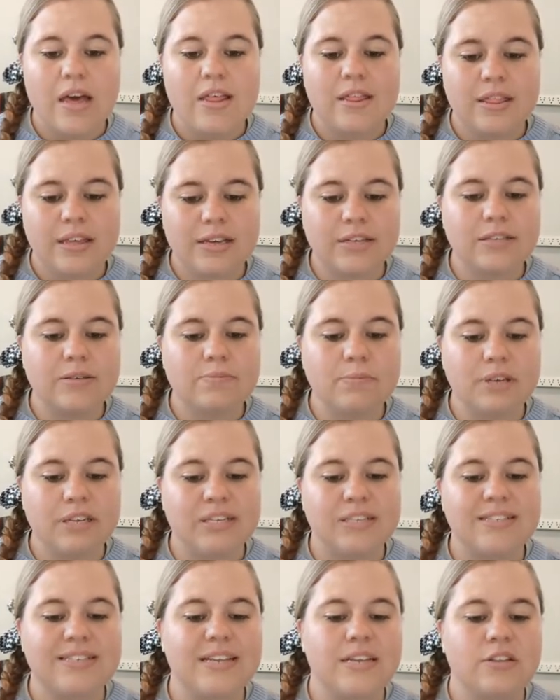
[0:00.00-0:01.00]
This
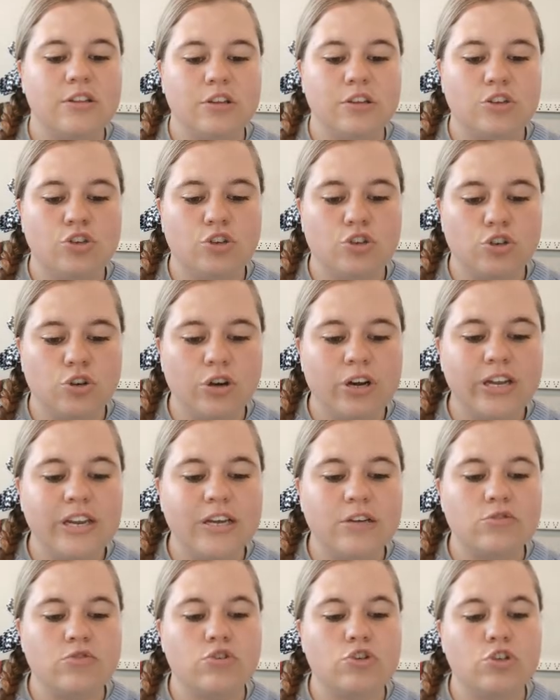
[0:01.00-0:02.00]
means that the insured
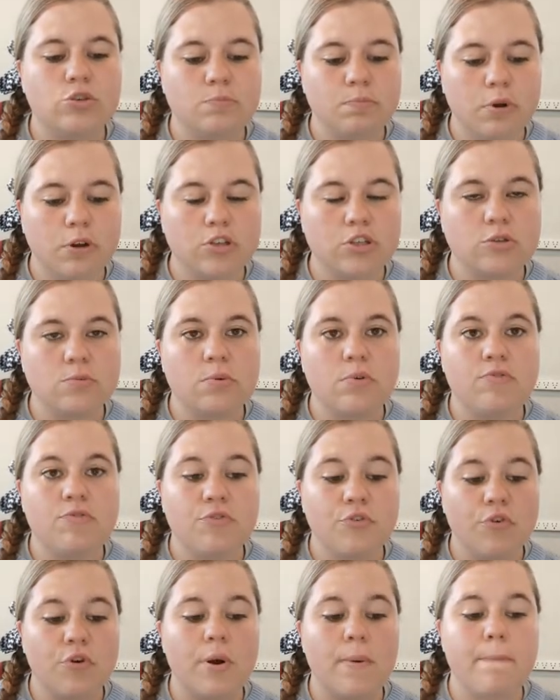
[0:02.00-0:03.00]
is responsible
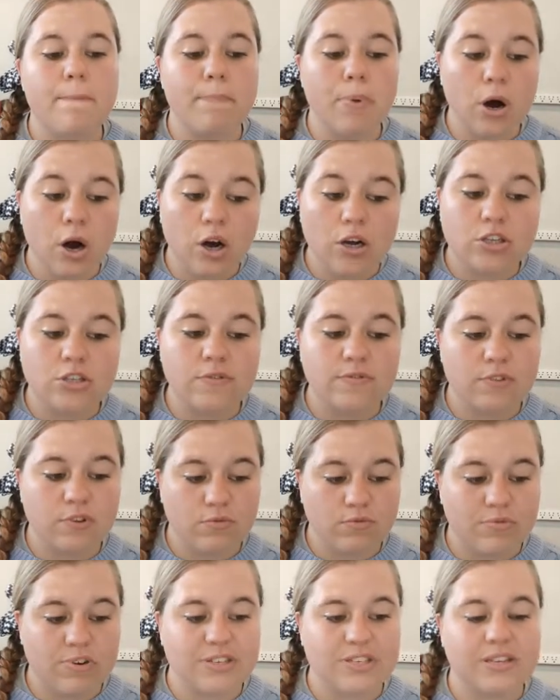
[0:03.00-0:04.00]
for a part of the
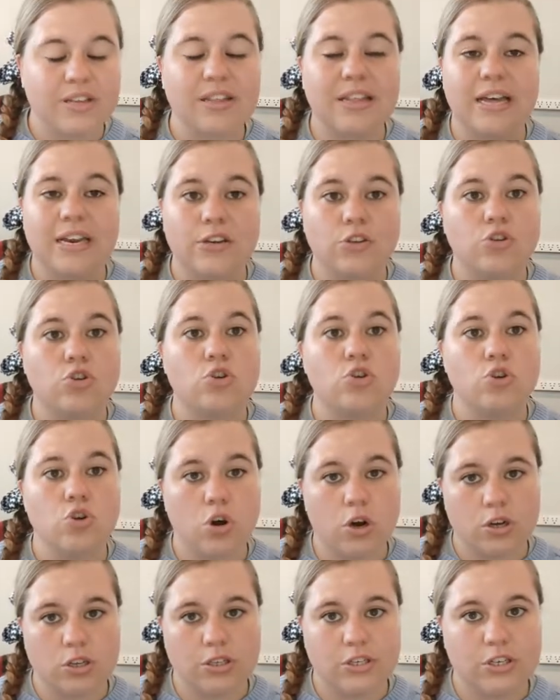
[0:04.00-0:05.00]
risk that is
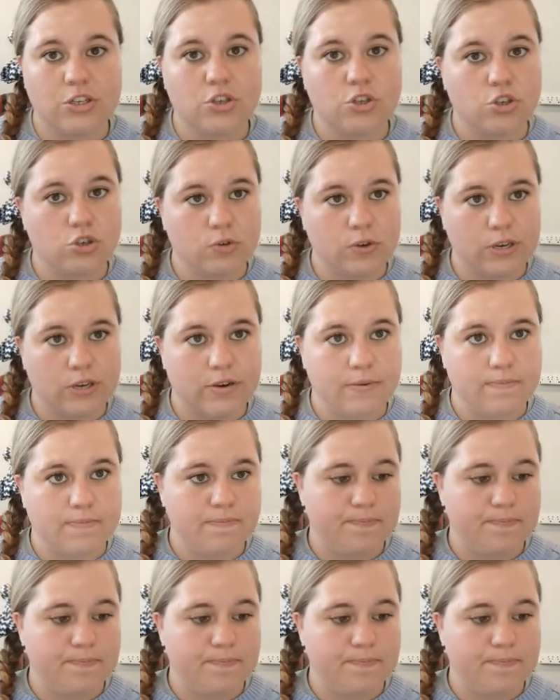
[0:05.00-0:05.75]
not insured.